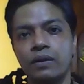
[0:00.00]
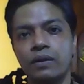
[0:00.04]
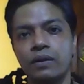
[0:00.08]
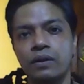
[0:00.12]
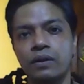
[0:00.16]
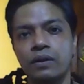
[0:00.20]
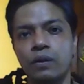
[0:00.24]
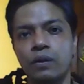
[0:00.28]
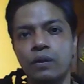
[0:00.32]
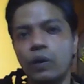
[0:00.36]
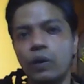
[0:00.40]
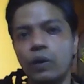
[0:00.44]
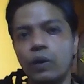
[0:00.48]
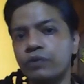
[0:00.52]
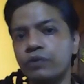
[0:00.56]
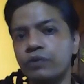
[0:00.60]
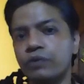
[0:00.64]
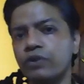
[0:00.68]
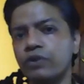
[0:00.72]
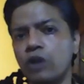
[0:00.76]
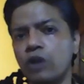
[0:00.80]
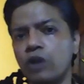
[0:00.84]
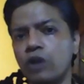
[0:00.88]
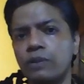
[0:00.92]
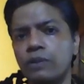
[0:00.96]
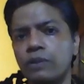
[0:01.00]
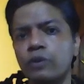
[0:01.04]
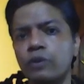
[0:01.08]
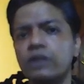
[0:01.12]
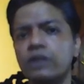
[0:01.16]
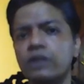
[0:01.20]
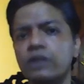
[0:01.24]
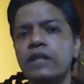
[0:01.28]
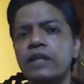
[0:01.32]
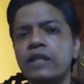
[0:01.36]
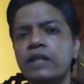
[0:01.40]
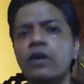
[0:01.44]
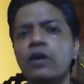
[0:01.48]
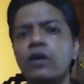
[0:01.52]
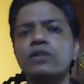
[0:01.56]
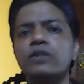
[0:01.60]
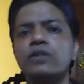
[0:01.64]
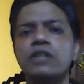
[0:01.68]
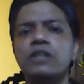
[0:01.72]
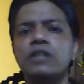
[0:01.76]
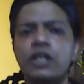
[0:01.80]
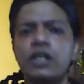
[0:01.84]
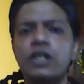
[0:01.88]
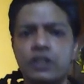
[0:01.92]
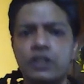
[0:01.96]
Wordsworth talks about this
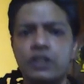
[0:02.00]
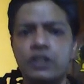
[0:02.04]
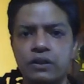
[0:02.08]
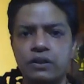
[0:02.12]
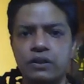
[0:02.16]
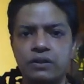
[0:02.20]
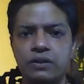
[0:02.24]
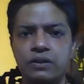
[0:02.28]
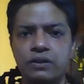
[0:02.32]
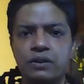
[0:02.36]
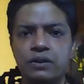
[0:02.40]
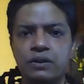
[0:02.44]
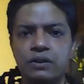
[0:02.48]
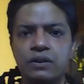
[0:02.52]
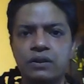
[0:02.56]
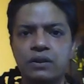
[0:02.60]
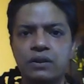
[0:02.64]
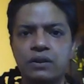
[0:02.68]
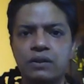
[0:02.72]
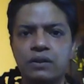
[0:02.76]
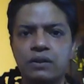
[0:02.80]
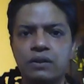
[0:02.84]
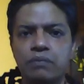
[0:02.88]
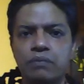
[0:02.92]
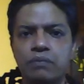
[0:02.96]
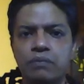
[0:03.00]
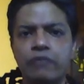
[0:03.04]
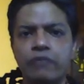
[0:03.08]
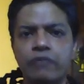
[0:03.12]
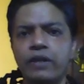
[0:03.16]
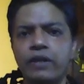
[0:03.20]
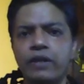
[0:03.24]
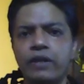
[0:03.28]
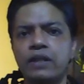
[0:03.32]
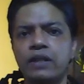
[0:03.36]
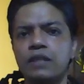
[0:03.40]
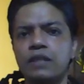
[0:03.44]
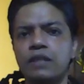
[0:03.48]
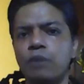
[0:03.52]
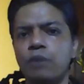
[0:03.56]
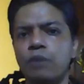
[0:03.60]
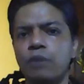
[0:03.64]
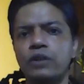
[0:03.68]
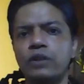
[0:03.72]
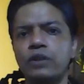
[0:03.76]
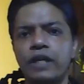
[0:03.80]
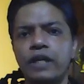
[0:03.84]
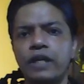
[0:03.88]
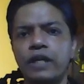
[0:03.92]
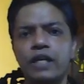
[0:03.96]
reconciliation between the
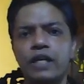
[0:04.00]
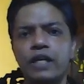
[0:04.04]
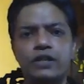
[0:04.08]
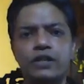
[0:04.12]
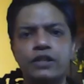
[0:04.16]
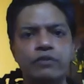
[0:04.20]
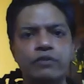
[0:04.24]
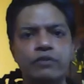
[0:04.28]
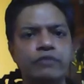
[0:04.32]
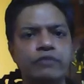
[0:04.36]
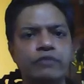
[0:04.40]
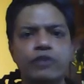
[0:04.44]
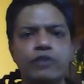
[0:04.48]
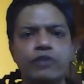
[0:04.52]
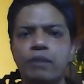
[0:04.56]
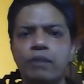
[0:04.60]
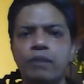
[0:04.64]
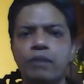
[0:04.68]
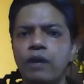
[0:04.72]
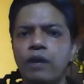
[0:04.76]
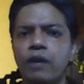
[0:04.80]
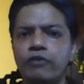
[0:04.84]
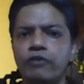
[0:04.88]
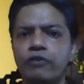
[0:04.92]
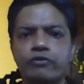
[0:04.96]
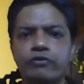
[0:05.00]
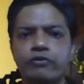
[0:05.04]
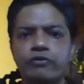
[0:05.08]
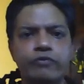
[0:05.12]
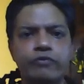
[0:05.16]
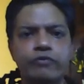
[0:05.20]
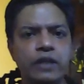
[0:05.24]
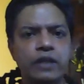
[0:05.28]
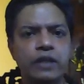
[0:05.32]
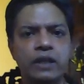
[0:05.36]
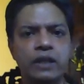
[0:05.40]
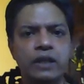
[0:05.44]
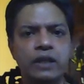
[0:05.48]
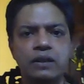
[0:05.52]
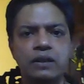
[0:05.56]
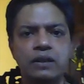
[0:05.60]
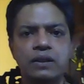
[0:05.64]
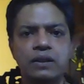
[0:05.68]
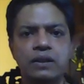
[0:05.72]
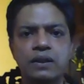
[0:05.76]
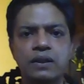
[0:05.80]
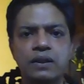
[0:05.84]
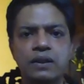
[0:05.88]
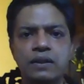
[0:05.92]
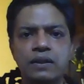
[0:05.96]
spontaneous overflow of powerful feeling
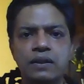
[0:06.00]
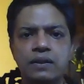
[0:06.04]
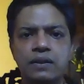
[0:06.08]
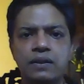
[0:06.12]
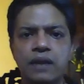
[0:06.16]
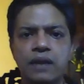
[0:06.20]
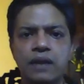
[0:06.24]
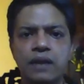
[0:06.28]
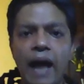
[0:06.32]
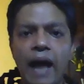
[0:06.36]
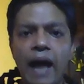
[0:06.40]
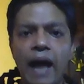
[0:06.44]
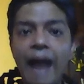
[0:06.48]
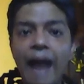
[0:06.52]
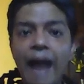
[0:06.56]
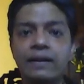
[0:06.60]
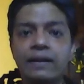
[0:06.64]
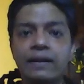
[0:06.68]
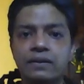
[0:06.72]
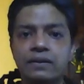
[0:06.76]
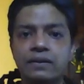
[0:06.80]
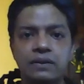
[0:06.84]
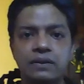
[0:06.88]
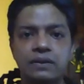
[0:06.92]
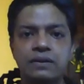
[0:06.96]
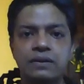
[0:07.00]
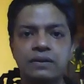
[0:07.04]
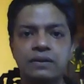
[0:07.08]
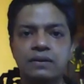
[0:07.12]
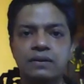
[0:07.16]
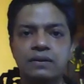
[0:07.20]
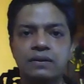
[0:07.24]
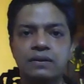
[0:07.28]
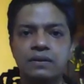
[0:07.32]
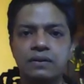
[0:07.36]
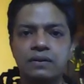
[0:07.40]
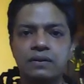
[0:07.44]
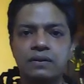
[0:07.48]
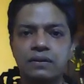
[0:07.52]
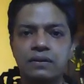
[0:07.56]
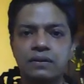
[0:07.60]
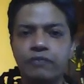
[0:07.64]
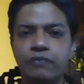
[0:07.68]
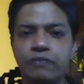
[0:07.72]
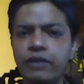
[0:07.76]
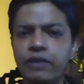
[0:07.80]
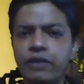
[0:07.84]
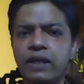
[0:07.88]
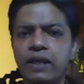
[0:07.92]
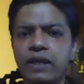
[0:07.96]
and the
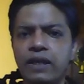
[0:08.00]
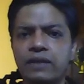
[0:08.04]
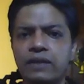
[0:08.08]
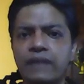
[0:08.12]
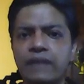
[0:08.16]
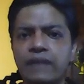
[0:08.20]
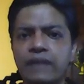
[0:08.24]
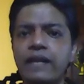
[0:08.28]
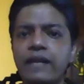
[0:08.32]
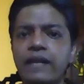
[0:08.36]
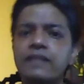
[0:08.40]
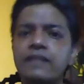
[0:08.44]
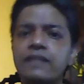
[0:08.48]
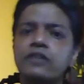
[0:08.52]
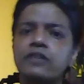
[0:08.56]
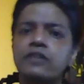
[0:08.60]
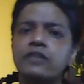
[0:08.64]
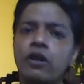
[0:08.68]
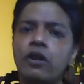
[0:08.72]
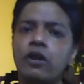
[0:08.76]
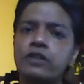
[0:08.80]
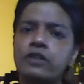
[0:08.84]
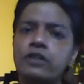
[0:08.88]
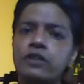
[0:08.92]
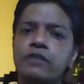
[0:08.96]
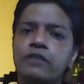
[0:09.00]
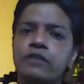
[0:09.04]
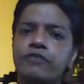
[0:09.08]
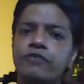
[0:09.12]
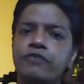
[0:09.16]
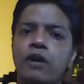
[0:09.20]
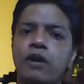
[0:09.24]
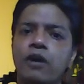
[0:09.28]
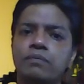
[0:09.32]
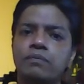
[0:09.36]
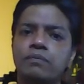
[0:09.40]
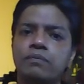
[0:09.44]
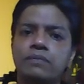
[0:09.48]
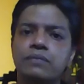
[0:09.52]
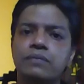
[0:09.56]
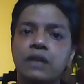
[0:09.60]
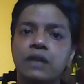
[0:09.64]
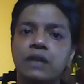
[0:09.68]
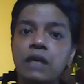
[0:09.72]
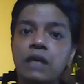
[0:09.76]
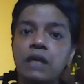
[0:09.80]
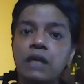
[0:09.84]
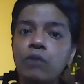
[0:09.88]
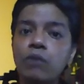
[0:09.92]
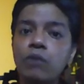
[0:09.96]
feeling that takes its origin from
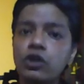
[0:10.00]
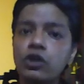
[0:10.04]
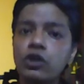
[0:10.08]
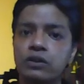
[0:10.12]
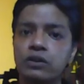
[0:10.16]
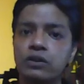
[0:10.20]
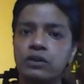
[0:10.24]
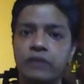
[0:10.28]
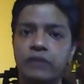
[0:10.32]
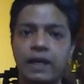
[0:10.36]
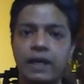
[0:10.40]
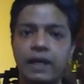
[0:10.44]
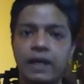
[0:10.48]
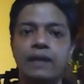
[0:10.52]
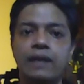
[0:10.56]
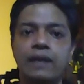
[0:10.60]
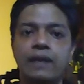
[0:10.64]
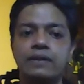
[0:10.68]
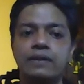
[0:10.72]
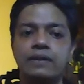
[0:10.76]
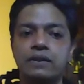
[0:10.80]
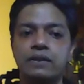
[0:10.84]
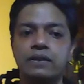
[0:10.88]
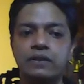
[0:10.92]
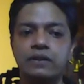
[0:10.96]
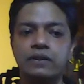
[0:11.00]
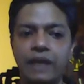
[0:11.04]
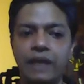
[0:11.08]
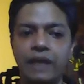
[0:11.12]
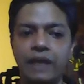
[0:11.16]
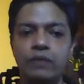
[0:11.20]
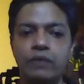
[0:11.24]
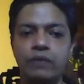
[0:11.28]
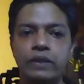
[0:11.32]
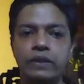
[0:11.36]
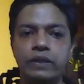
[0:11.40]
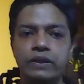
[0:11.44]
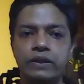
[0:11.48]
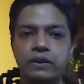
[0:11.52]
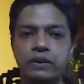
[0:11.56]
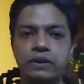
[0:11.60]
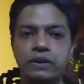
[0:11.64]
emotion recollected in tranquility.